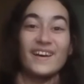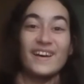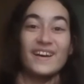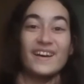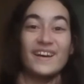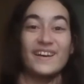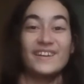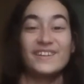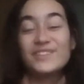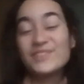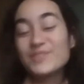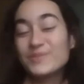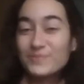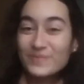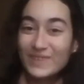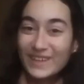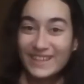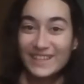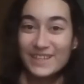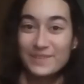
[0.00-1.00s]
Hi,
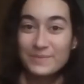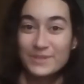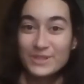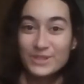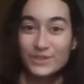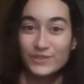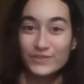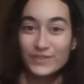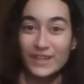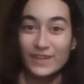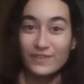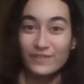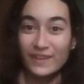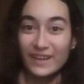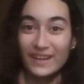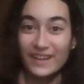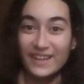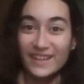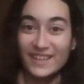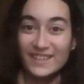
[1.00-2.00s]
my name is Sofía
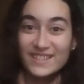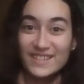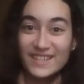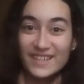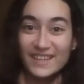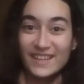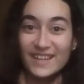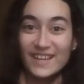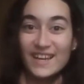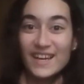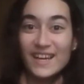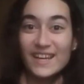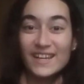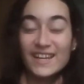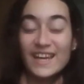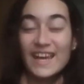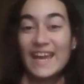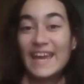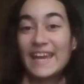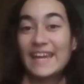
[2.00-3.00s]
Ferreira Chirar
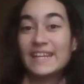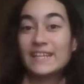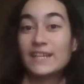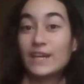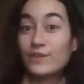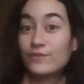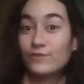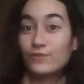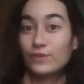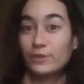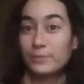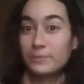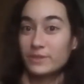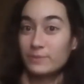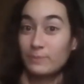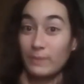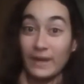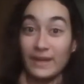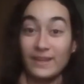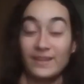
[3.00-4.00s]
and I'm from
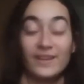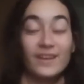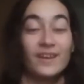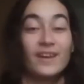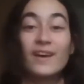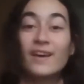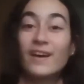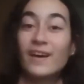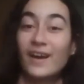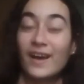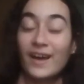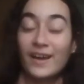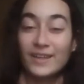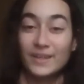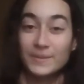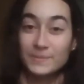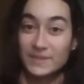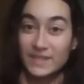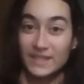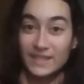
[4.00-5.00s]
Spain. I
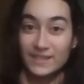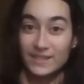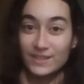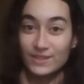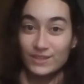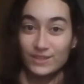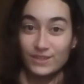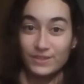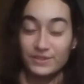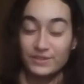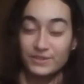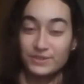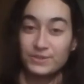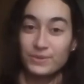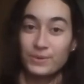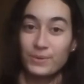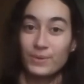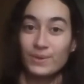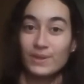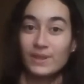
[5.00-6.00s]
am 16 years
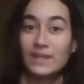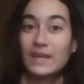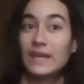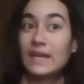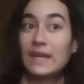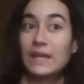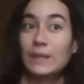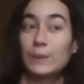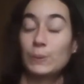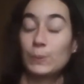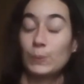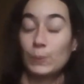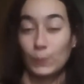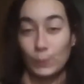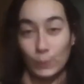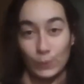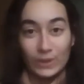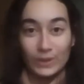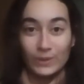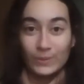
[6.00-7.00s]
old and,
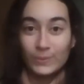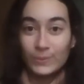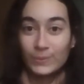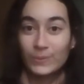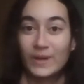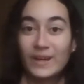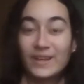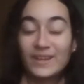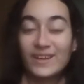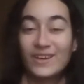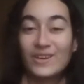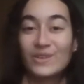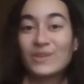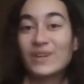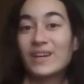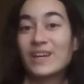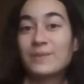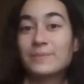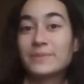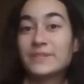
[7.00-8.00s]
well, right now
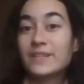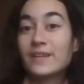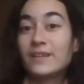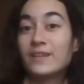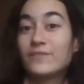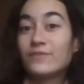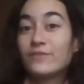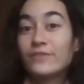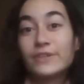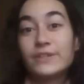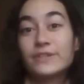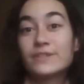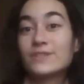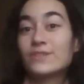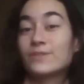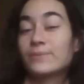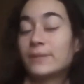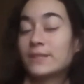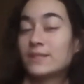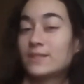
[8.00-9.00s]
I'm studying first
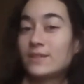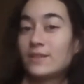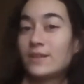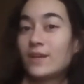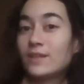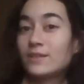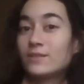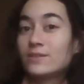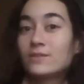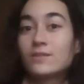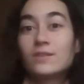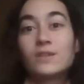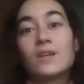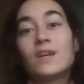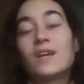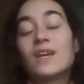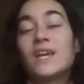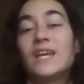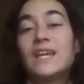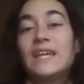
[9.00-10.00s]
of bachillerato
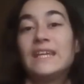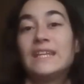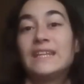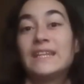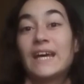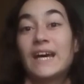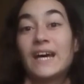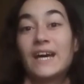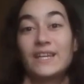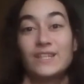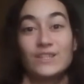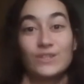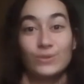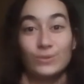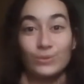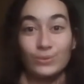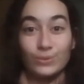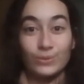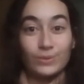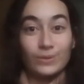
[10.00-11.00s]
in the high
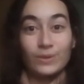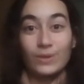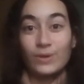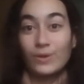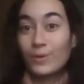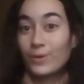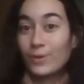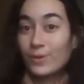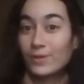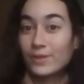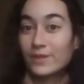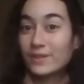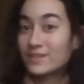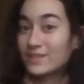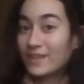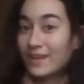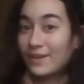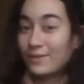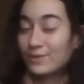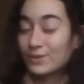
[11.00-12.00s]
school called
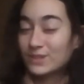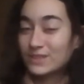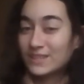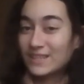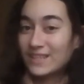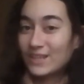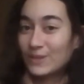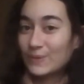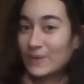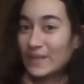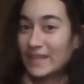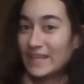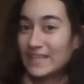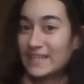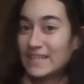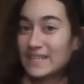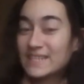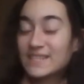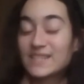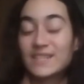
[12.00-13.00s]
San Agustín del
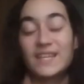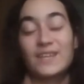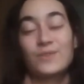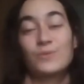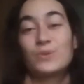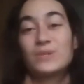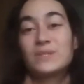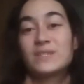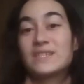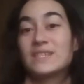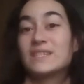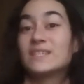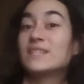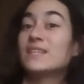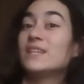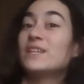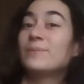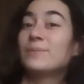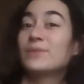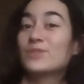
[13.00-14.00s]
Guadalix, which is
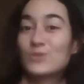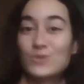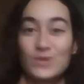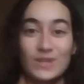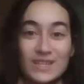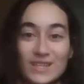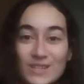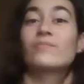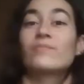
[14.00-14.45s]
in Madrid.